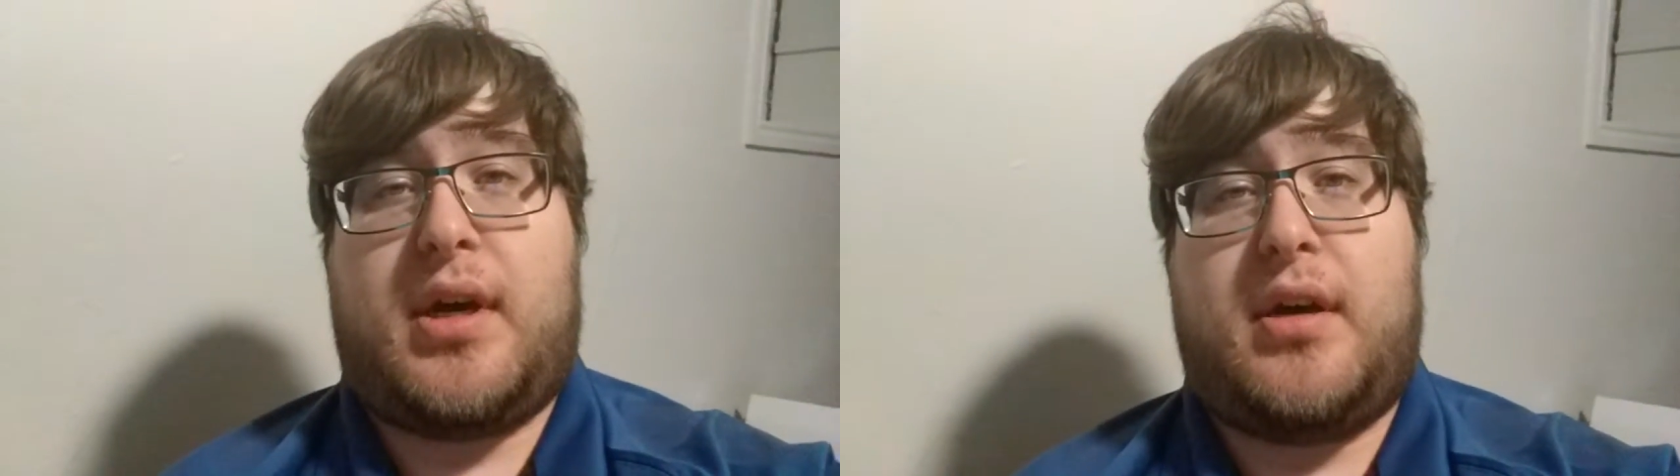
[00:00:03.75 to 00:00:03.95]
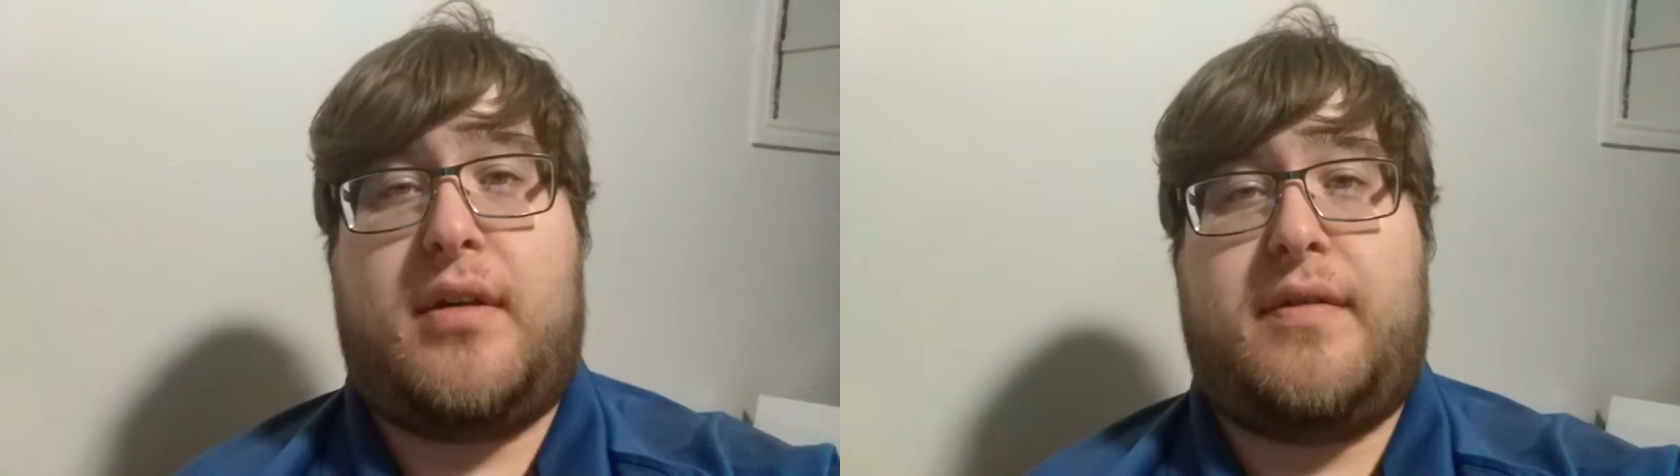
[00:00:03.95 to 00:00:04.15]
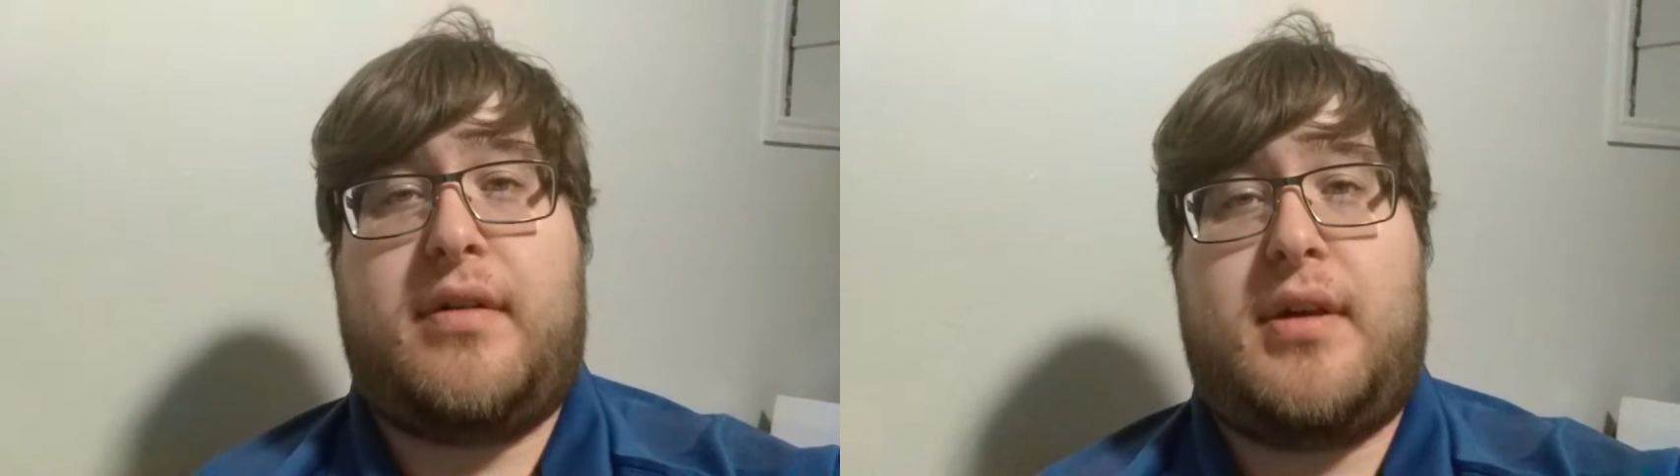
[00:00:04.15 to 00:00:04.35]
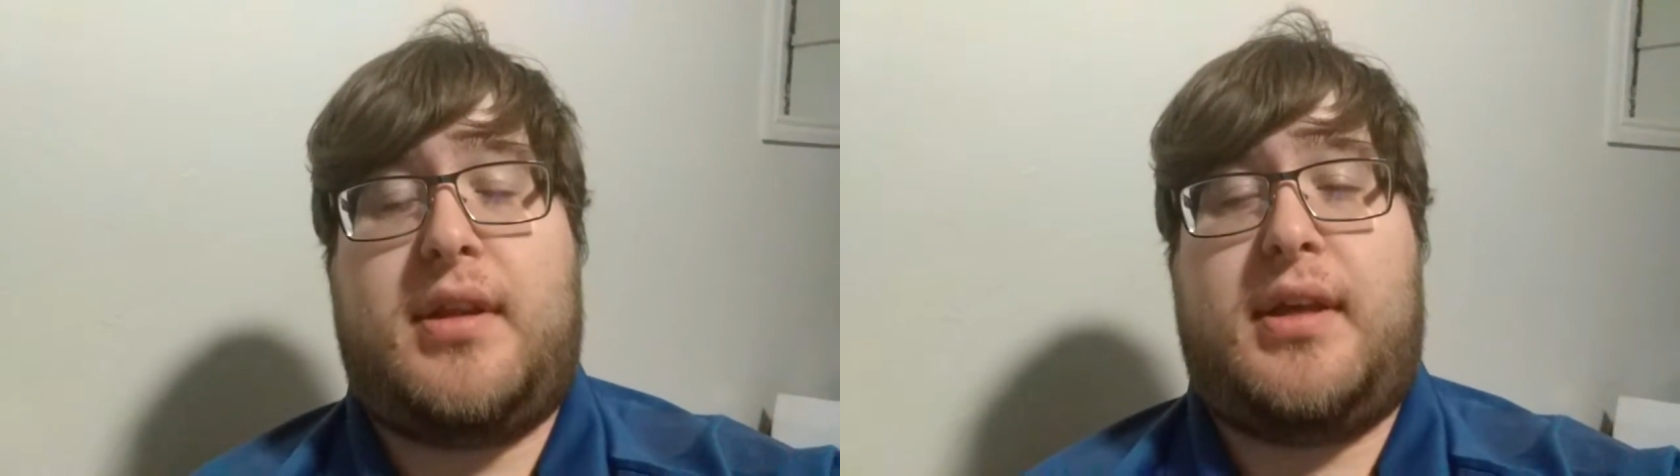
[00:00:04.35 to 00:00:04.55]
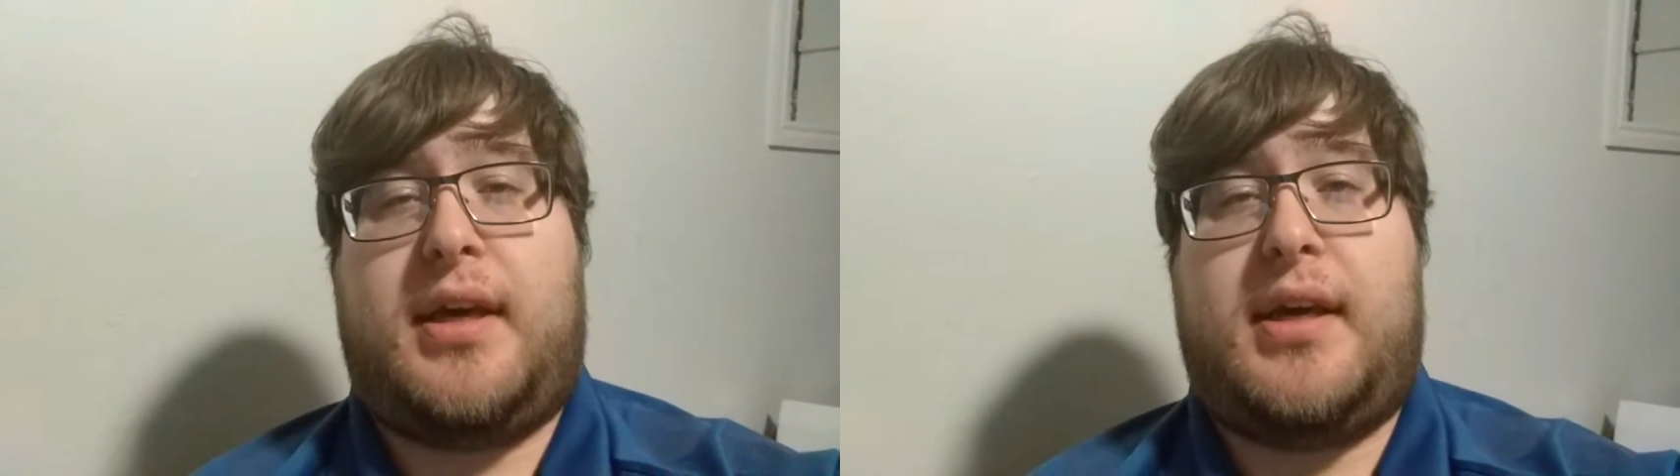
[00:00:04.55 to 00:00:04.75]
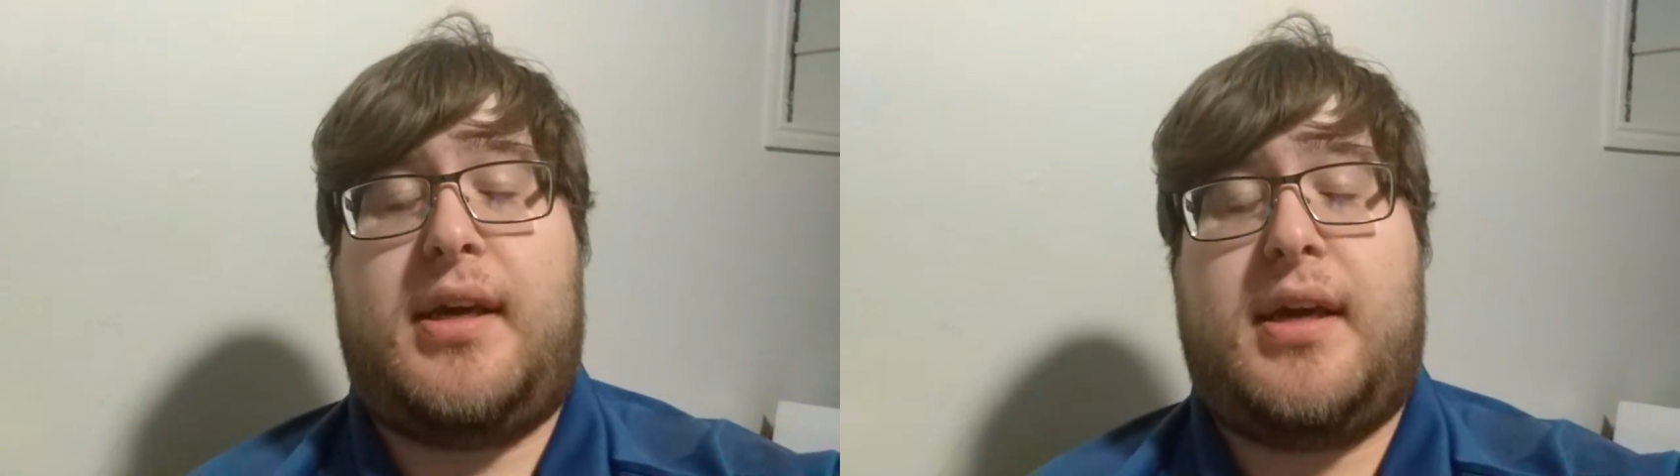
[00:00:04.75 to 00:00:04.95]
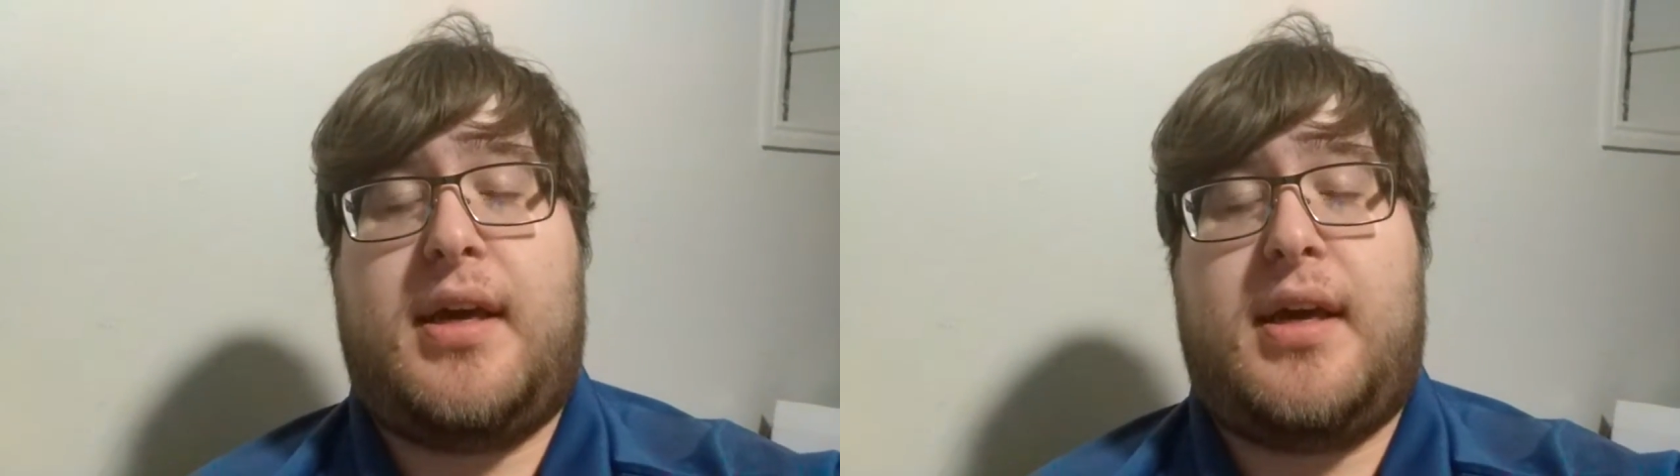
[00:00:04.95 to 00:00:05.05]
of the